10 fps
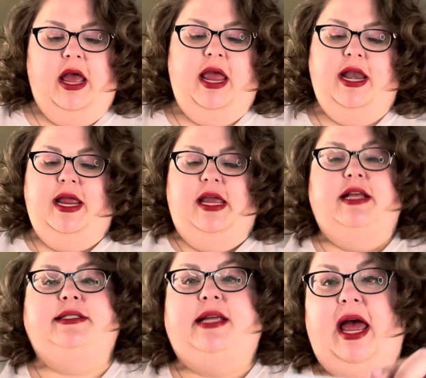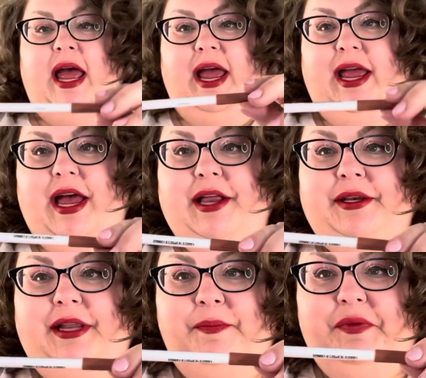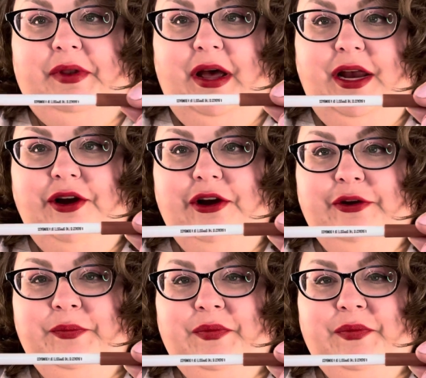It is a lip liner,